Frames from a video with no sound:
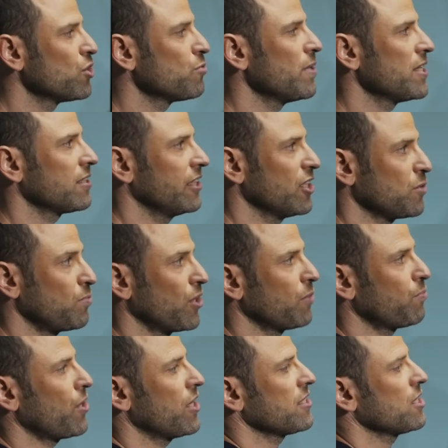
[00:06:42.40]
which basically a
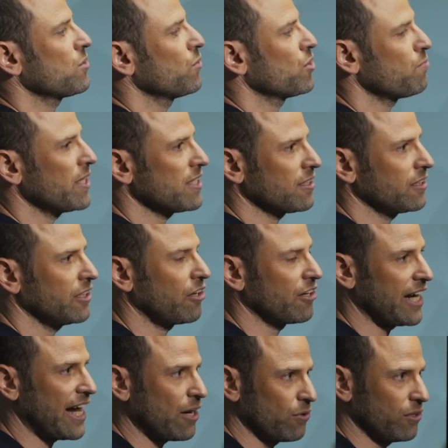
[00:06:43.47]
Spark process, which basically
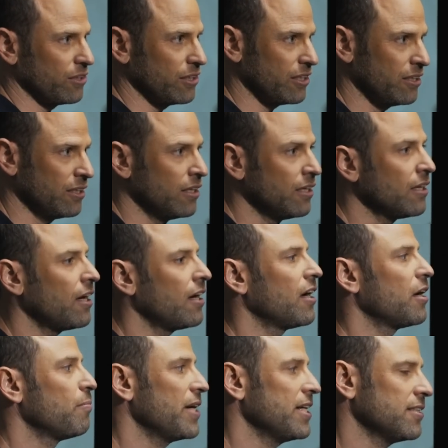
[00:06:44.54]
on an hourly
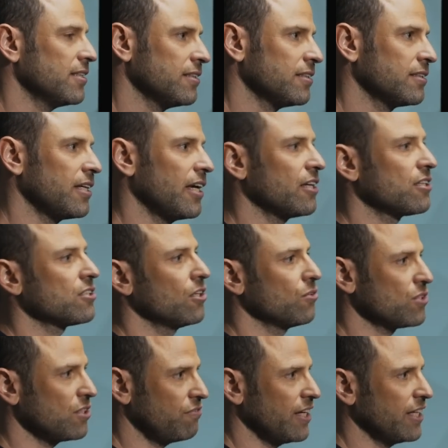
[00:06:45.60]
basis takes
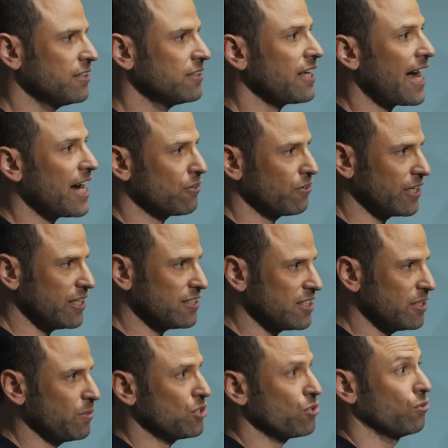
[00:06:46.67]
those events, aggregates
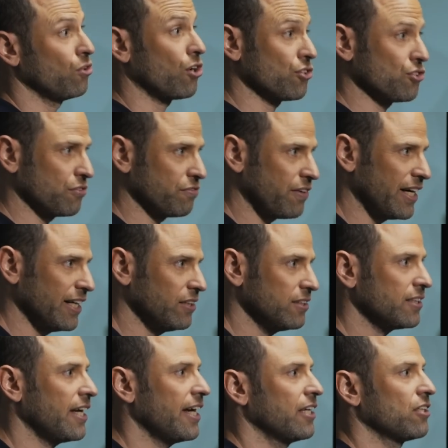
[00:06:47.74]
them into larger
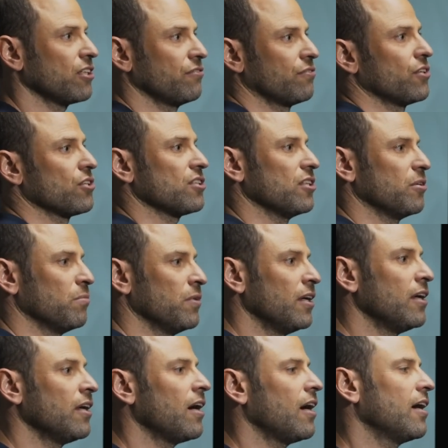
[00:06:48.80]
files, and converts them
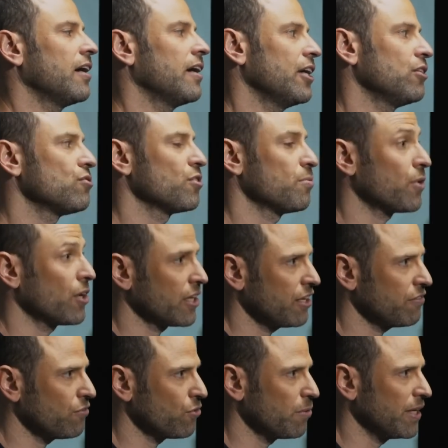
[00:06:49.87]
uh, into the
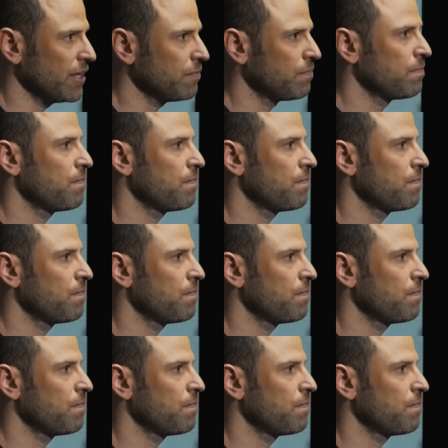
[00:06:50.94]
Parquet format.